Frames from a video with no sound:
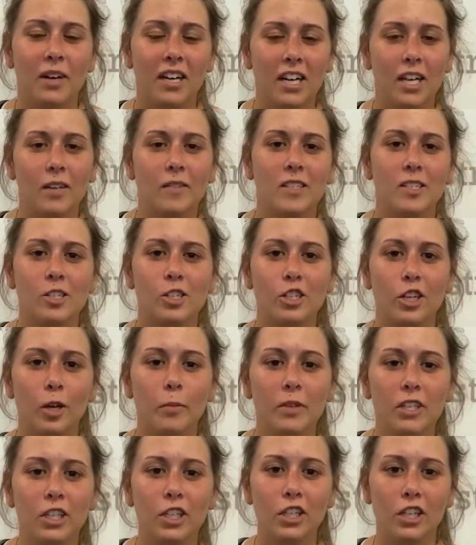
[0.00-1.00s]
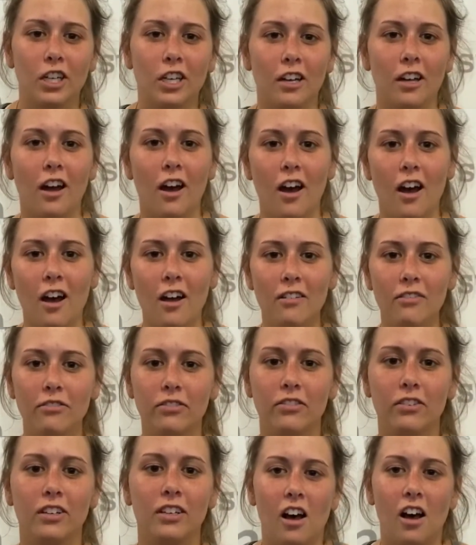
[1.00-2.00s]
My name is Shelby Goodenkoff.
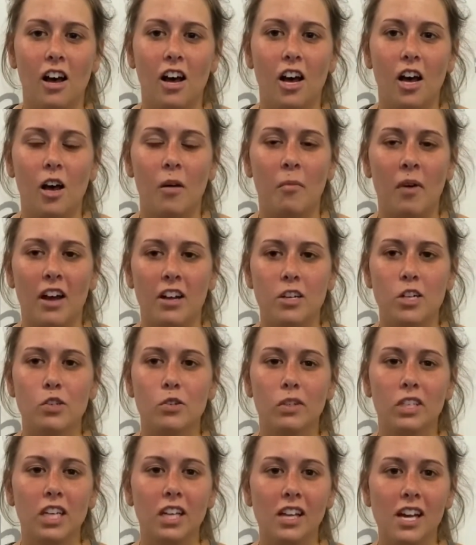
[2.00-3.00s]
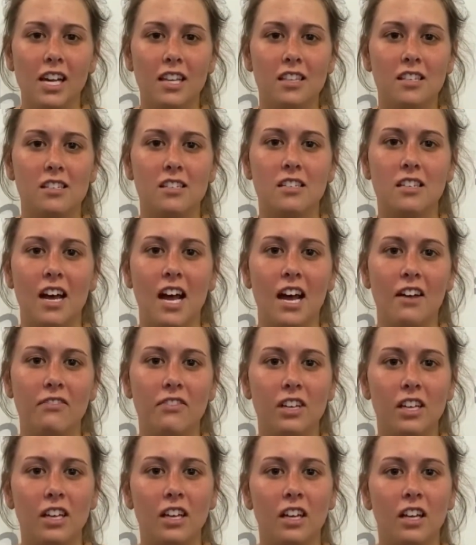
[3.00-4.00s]
Um, I just really like the
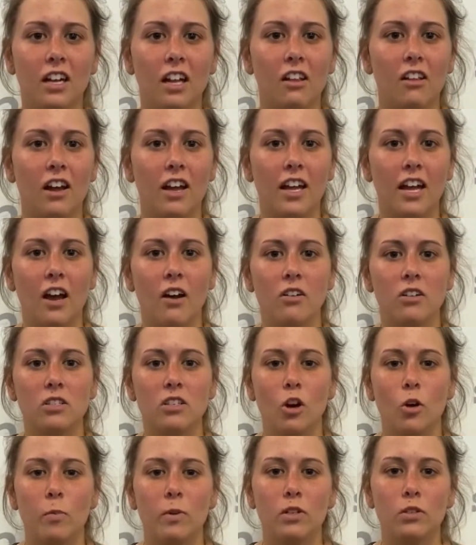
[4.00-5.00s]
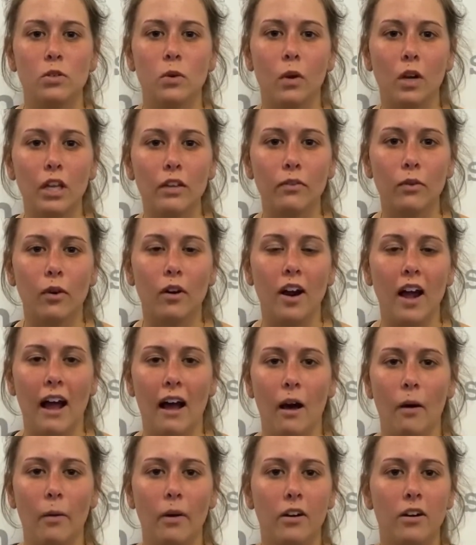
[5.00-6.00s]
staffing and I like how it's open 24
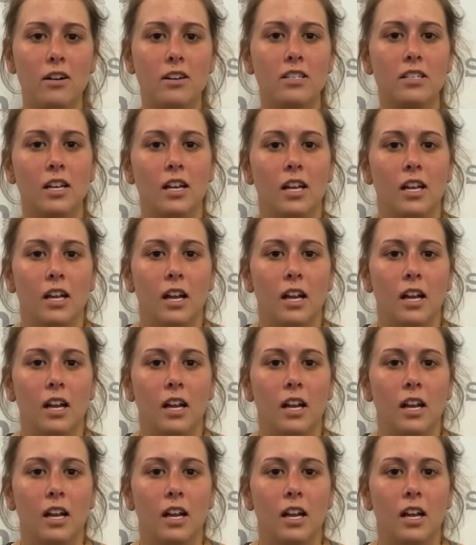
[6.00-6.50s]
hours